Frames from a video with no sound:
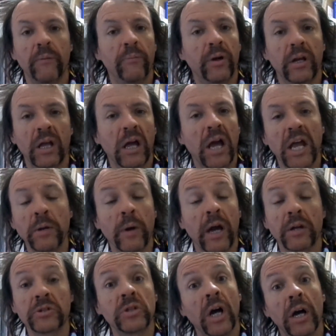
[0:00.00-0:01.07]
But uh, anyway,
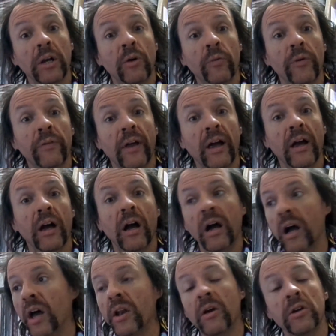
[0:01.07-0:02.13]
I started off with that
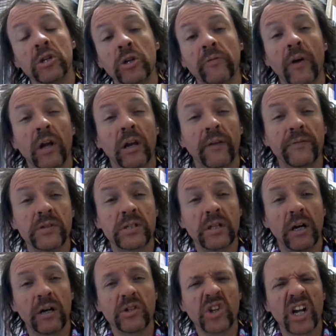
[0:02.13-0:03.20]
and I knew that I loved the
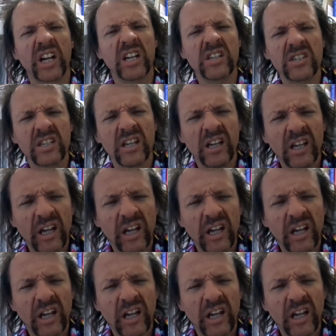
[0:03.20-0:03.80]
starter jackets.